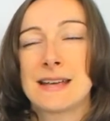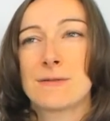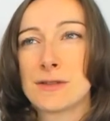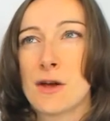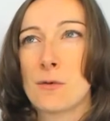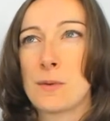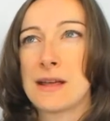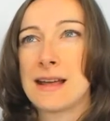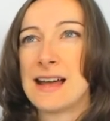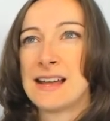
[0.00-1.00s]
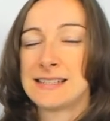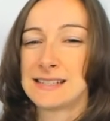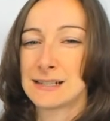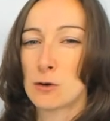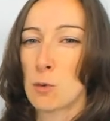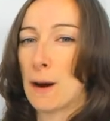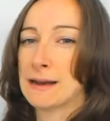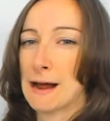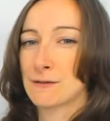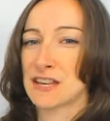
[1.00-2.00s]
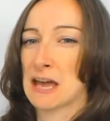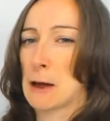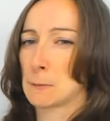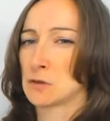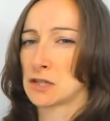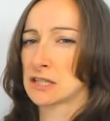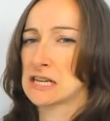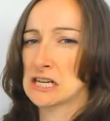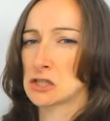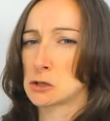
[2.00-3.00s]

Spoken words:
even though we didn't quite have the camera gear